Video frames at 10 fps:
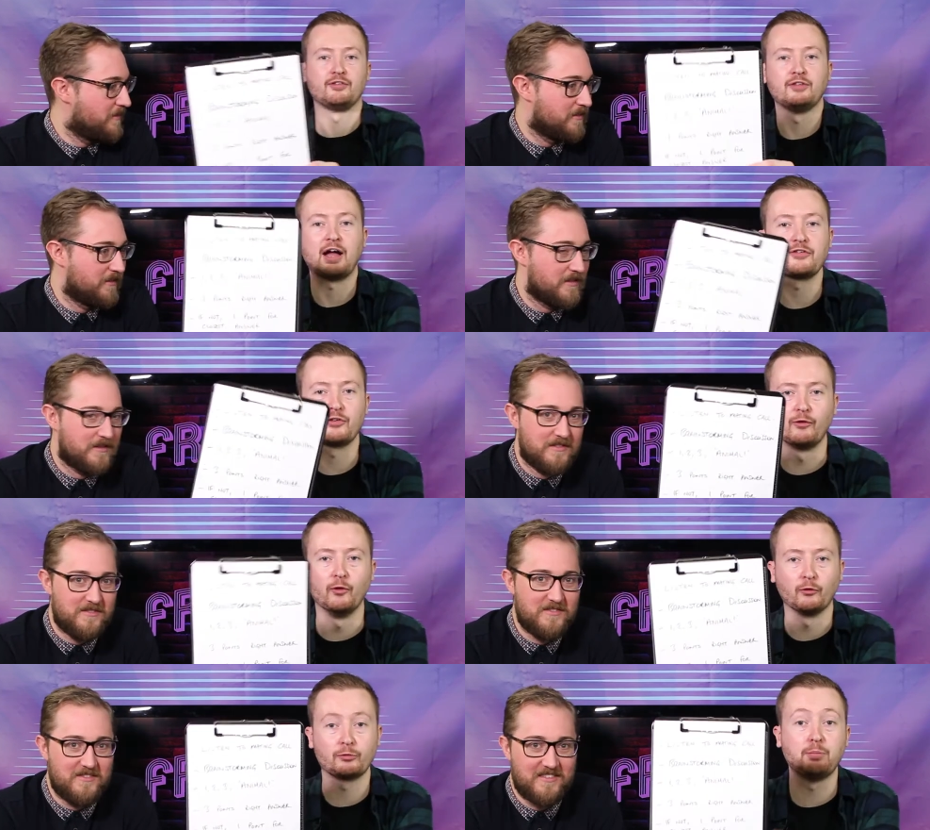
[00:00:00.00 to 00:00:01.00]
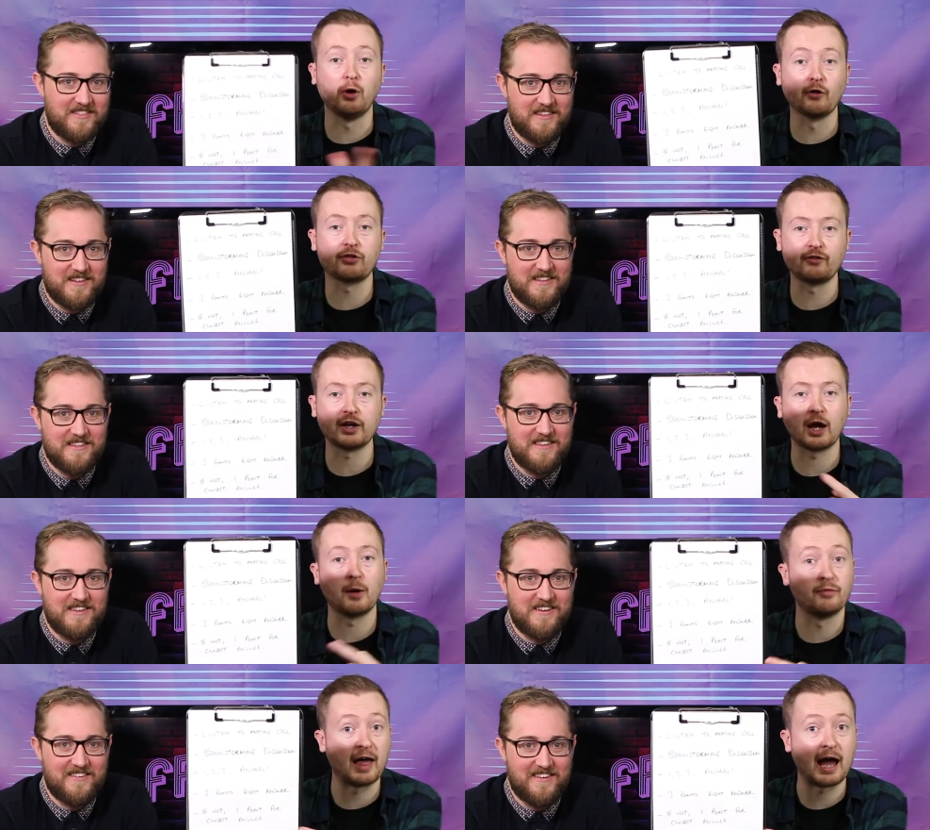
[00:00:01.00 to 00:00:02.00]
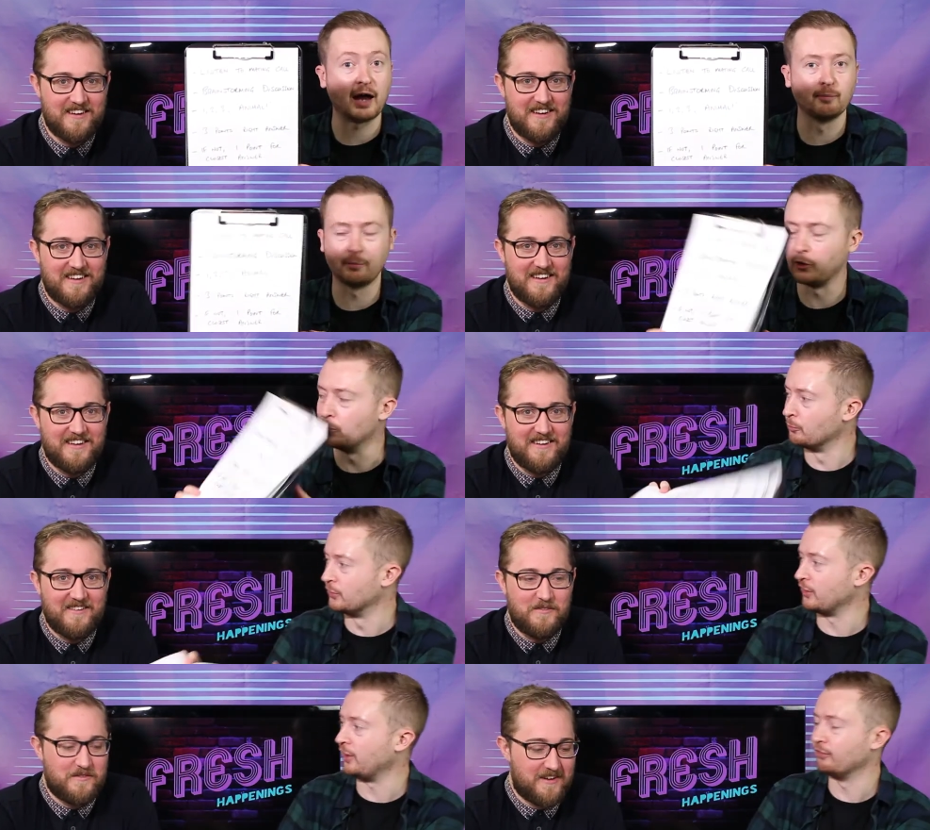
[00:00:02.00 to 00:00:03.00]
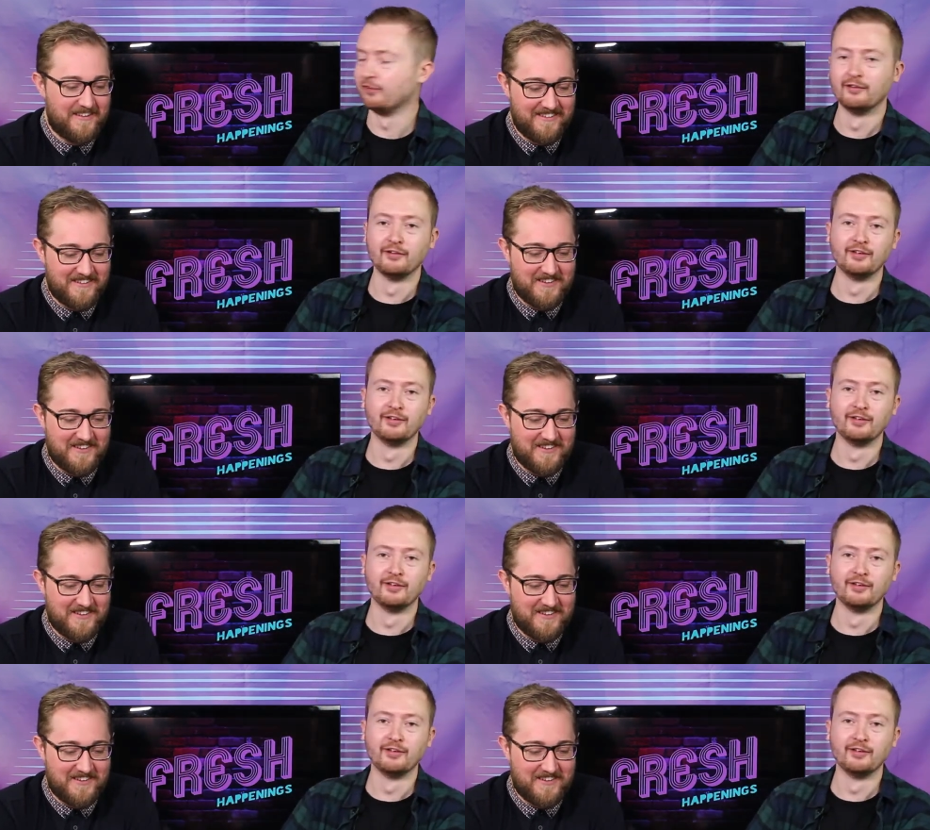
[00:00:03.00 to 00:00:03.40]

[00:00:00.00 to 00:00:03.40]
Speaker 1: That's the rules. Pause the video. There, boom, we're done.